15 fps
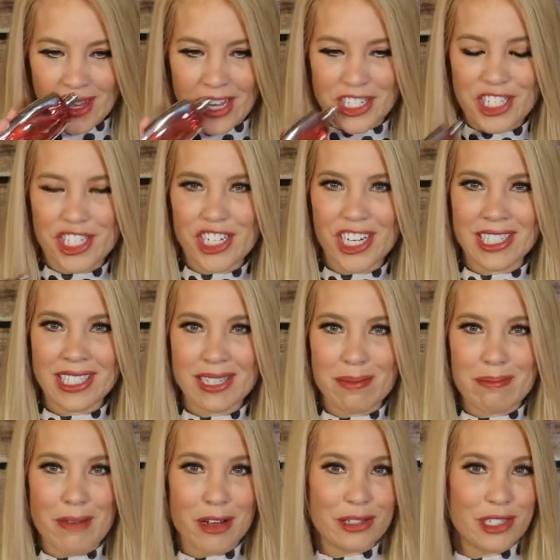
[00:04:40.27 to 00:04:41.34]
It's just the
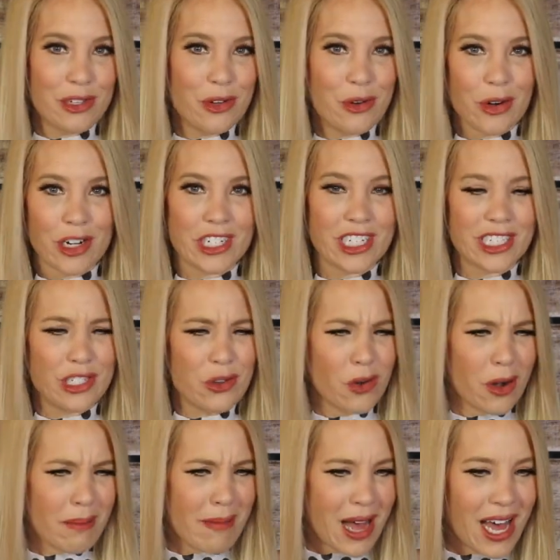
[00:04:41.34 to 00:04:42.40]
most gorgeous
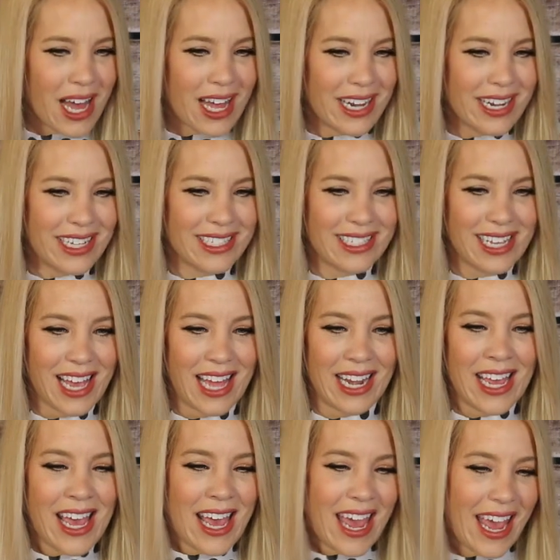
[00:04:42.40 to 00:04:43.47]
gourmand. It's
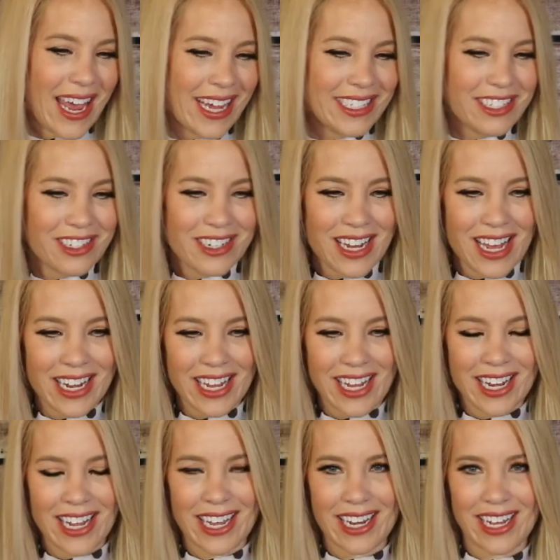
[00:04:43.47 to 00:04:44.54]
got hazelnut
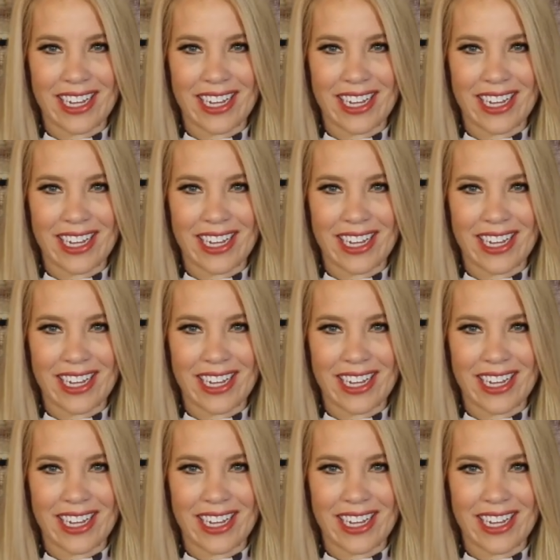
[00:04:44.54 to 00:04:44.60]
in it.